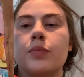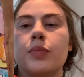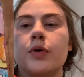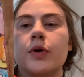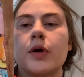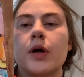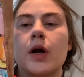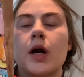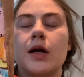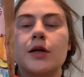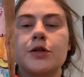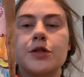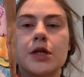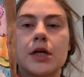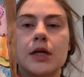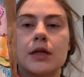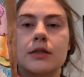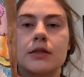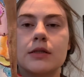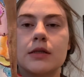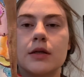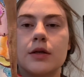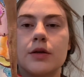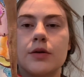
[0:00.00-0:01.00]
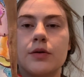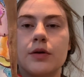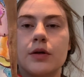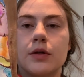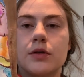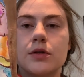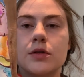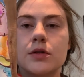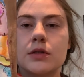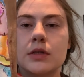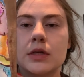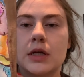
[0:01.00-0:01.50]
projects that you can
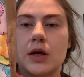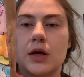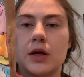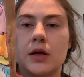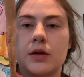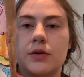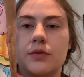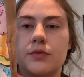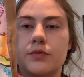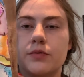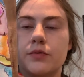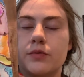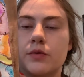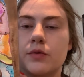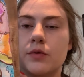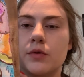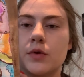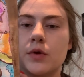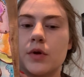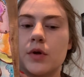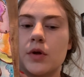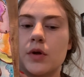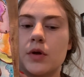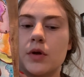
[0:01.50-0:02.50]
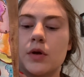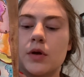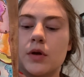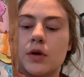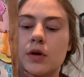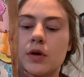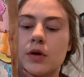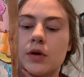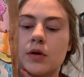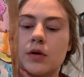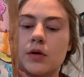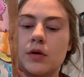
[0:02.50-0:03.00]
just kind
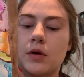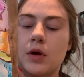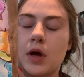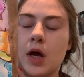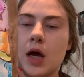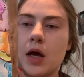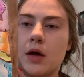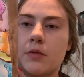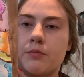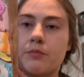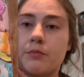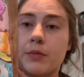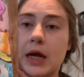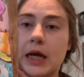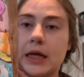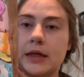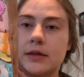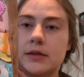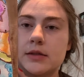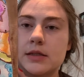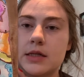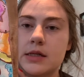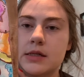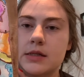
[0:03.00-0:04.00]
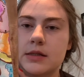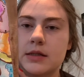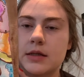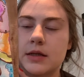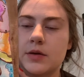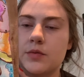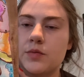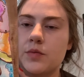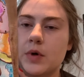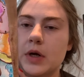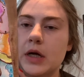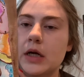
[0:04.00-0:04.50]
of mindlessly
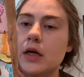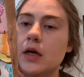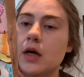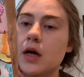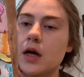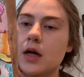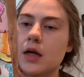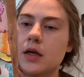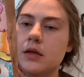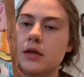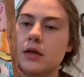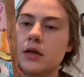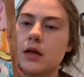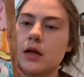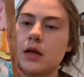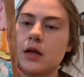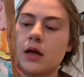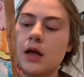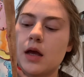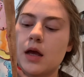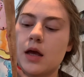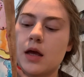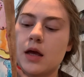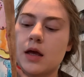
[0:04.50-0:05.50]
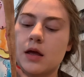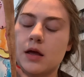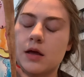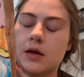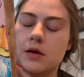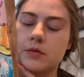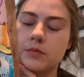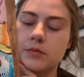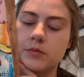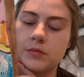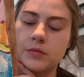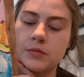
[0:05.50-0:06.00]
work on.
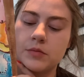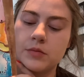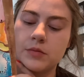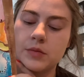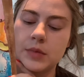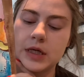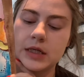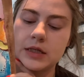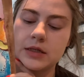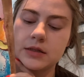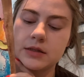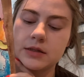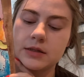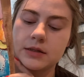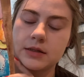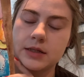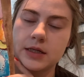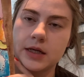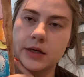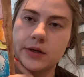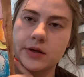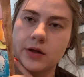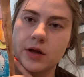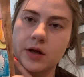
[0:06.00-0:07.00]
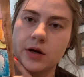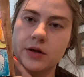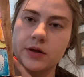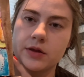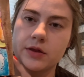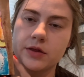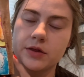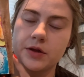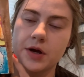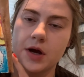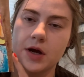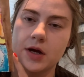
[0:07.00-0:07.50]
It doesn't take a lot of
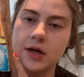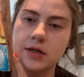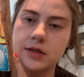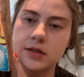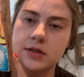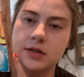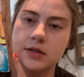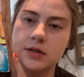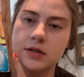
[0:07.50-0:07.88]
thought.